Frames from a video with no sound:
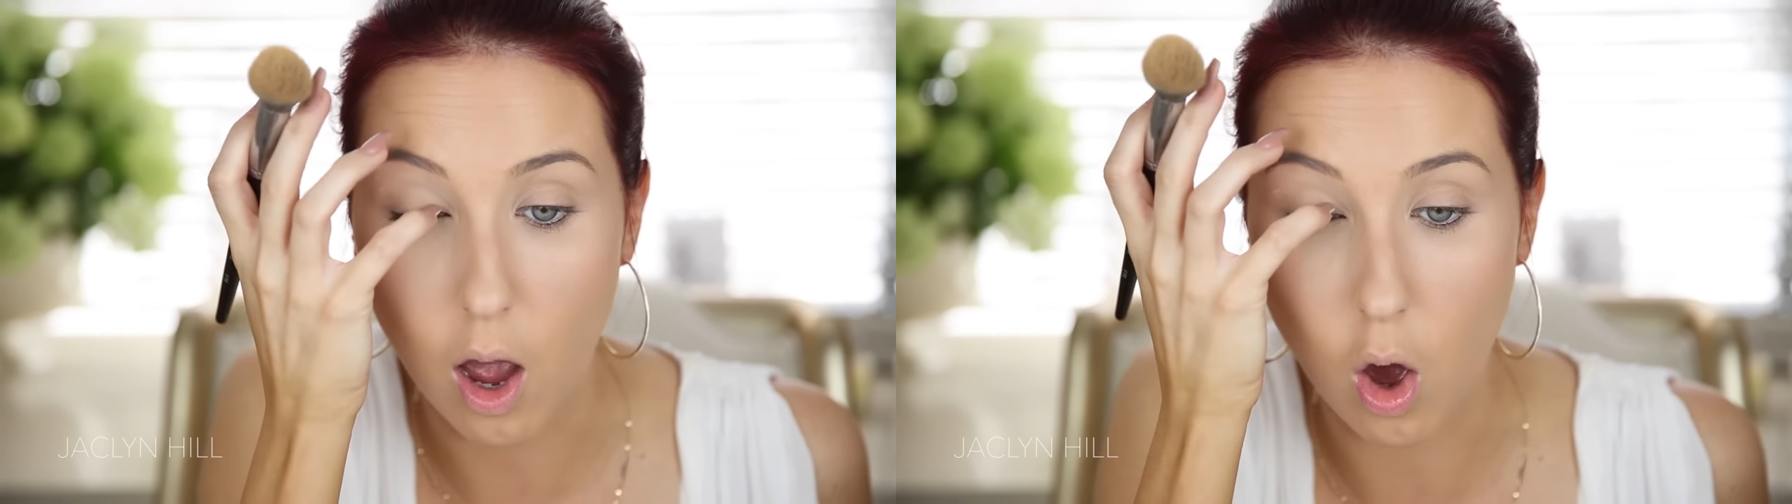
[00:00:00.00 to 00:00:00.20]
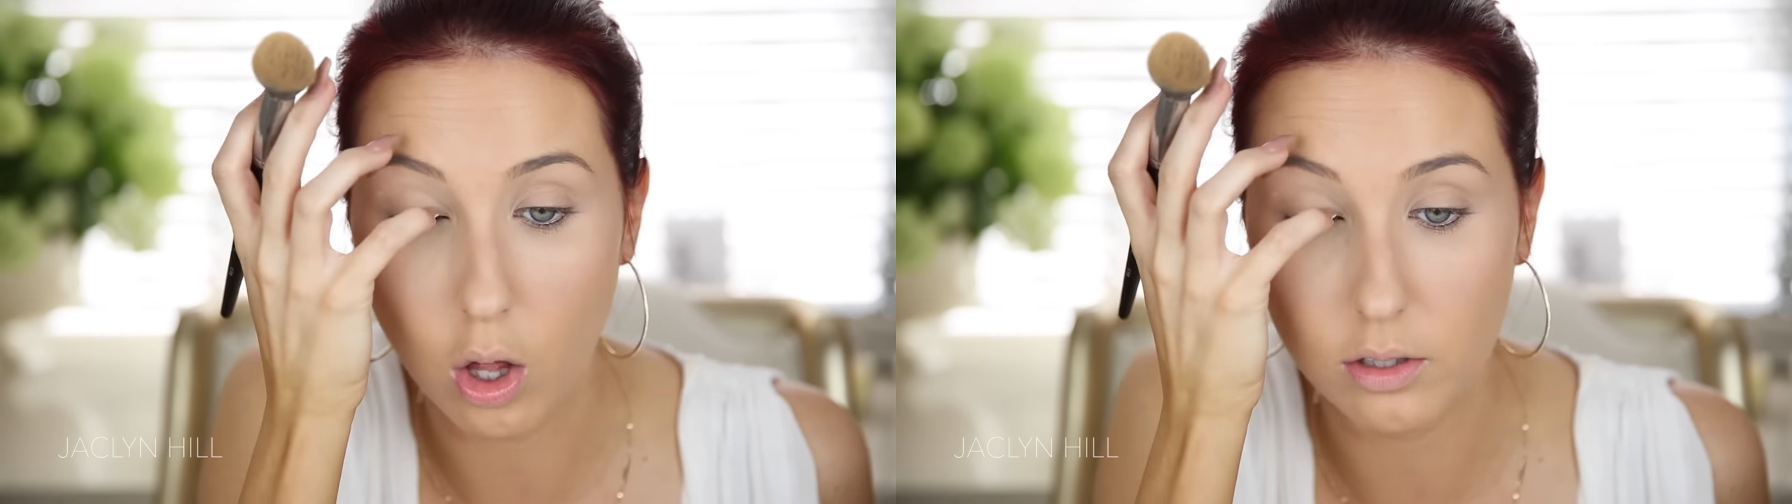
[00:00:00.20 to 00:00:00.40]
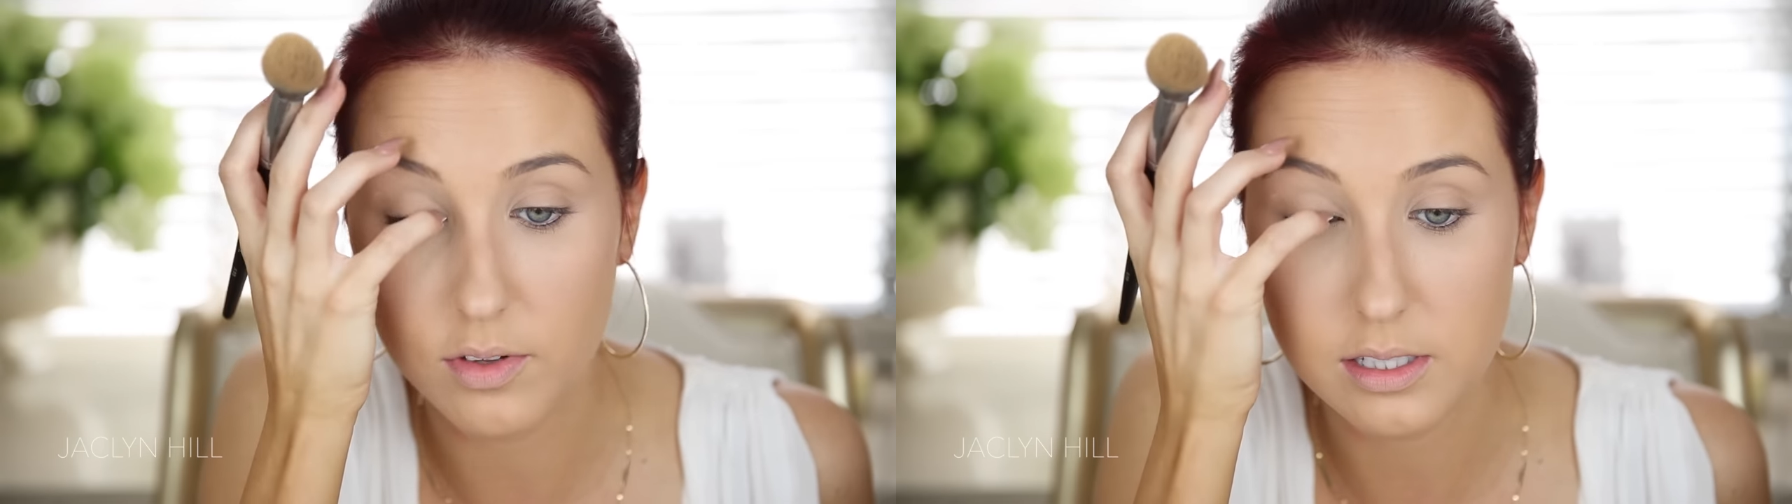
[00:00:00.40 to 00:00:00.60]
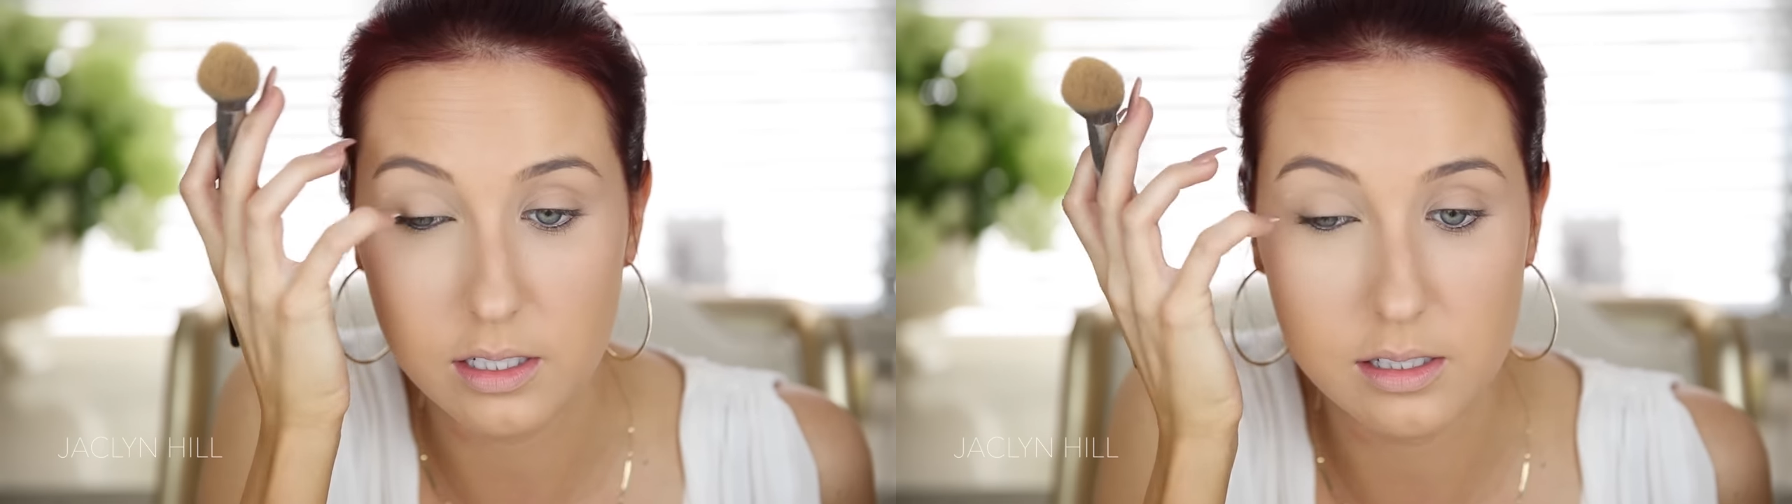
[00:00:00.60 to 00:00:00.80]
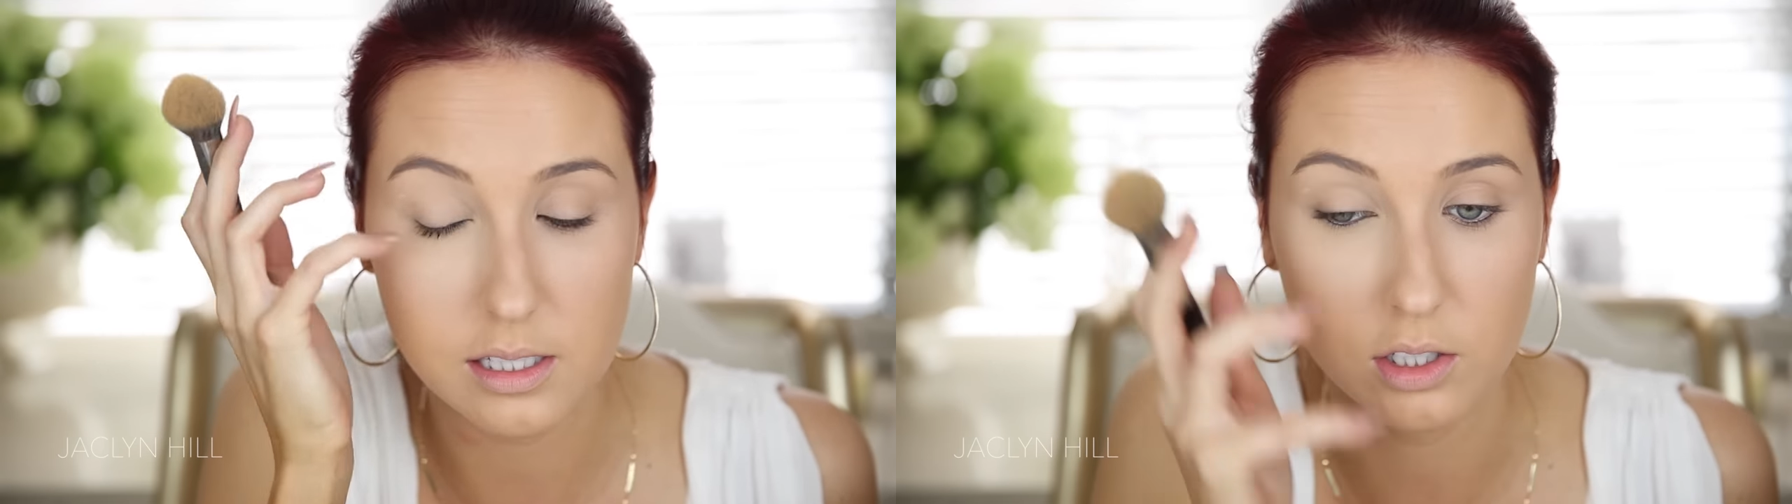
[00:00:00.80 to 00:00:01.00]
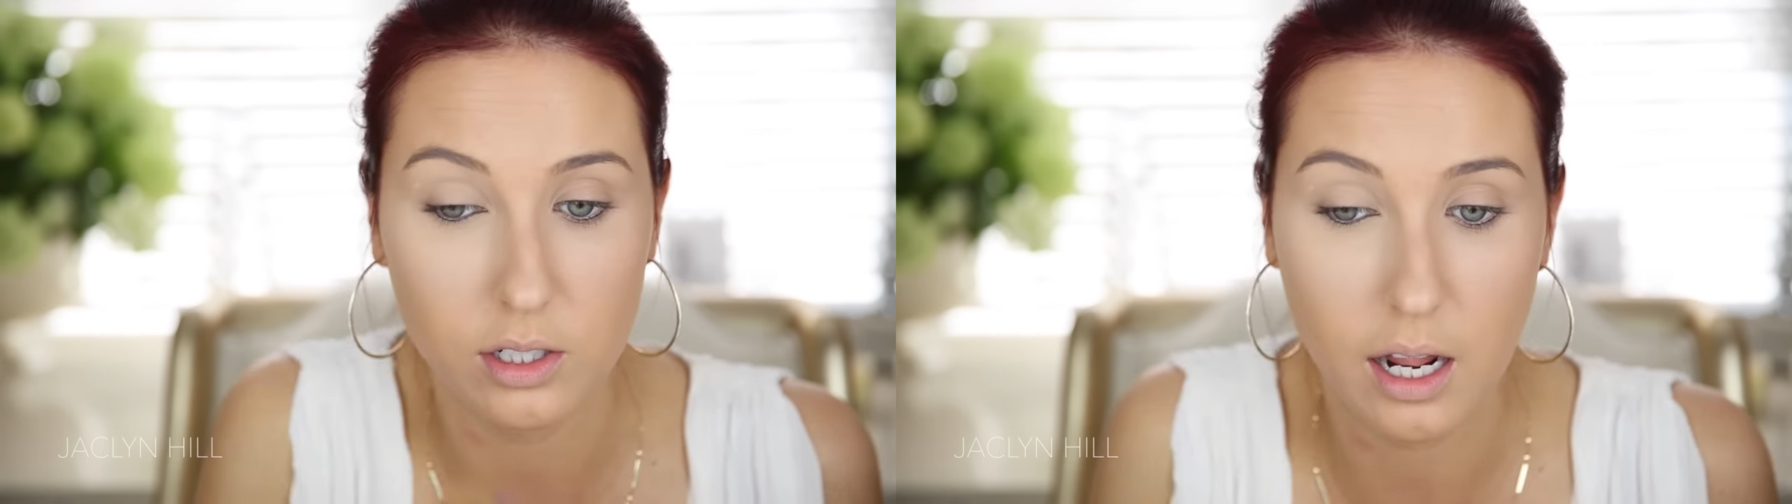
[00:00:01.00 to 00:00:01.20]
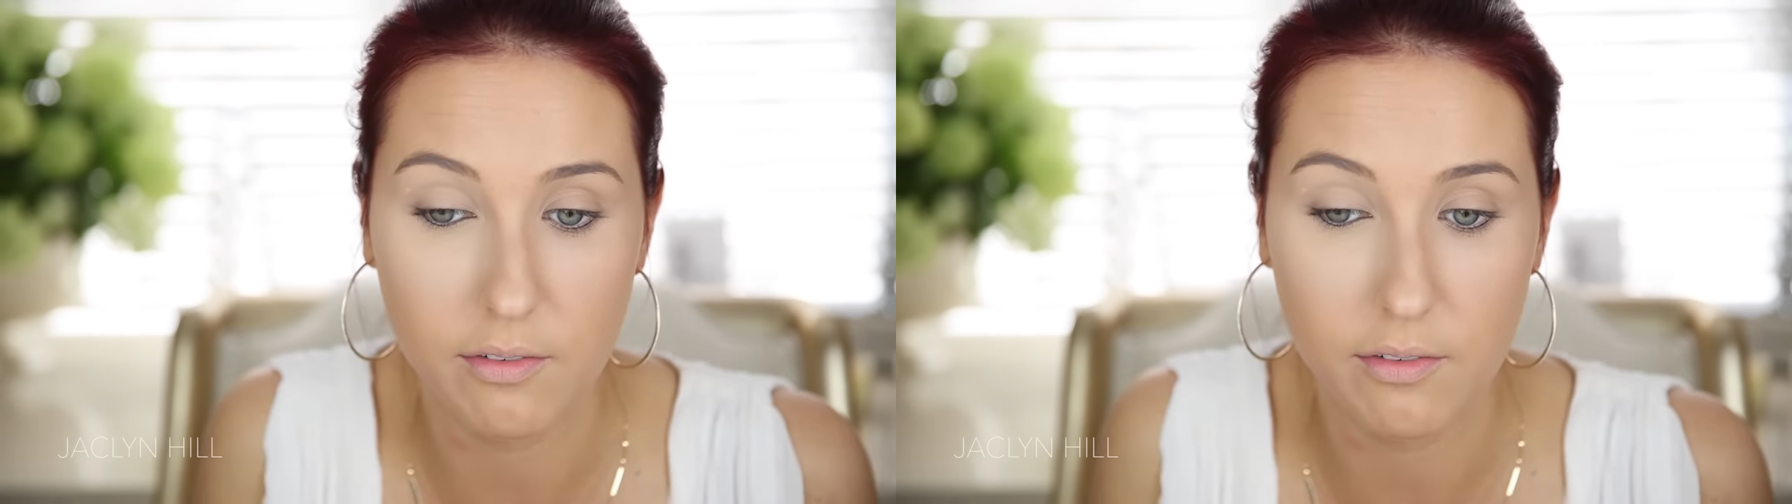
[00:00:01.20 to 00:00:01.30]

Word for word: all of this concealer and